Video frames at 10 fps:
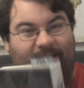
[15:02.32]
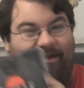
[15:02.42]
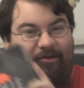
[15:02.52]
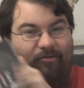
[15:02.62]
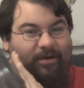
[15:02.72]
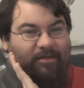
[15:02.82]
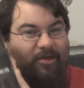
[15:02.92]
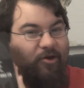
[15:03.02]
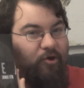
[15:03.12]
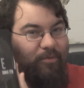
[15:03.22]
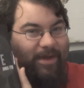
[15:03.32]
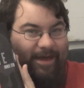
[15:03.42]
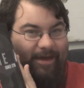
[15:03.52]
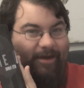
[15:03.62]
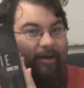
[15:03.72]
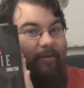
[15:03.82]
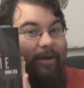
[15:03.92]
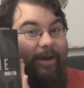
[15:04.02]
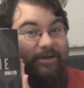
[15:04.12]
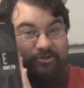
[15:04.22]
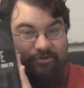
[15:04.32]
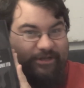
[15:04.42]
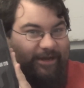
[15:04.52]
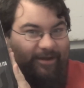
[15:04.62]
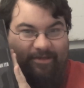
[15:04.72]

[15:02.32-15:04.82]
into Tomie by Junji